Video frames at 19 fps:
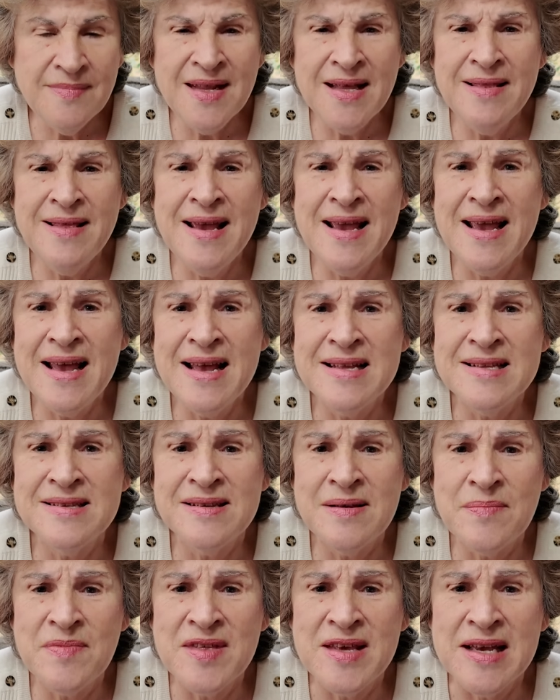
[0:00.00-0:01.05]
And they add
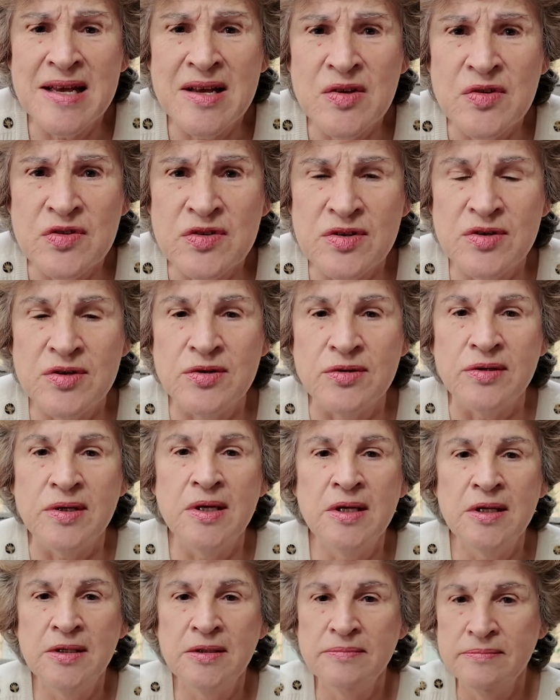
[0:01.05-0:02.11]
something else too.
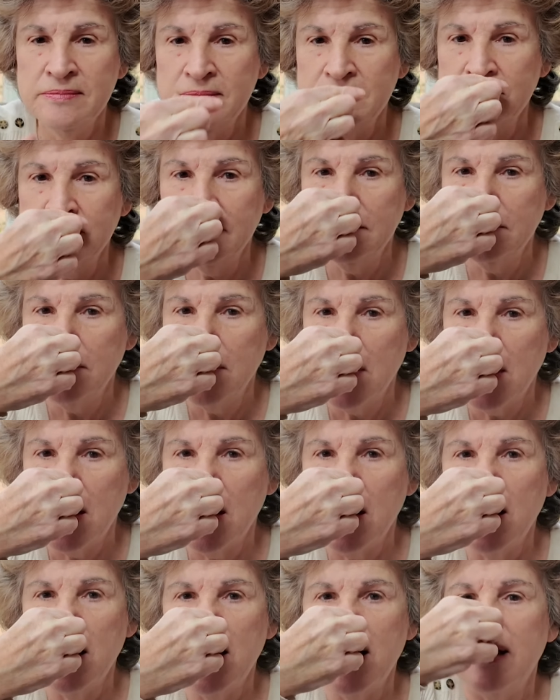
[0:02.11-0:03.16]

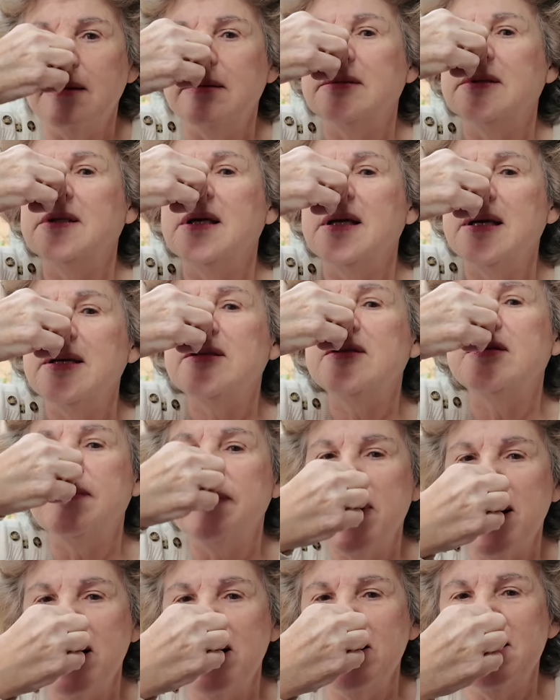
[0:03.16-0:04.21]
Yeah, it
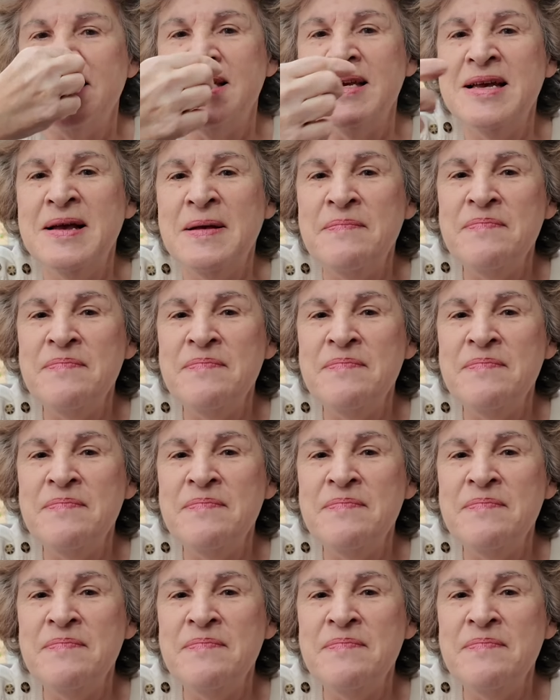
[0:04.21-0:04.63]
smells.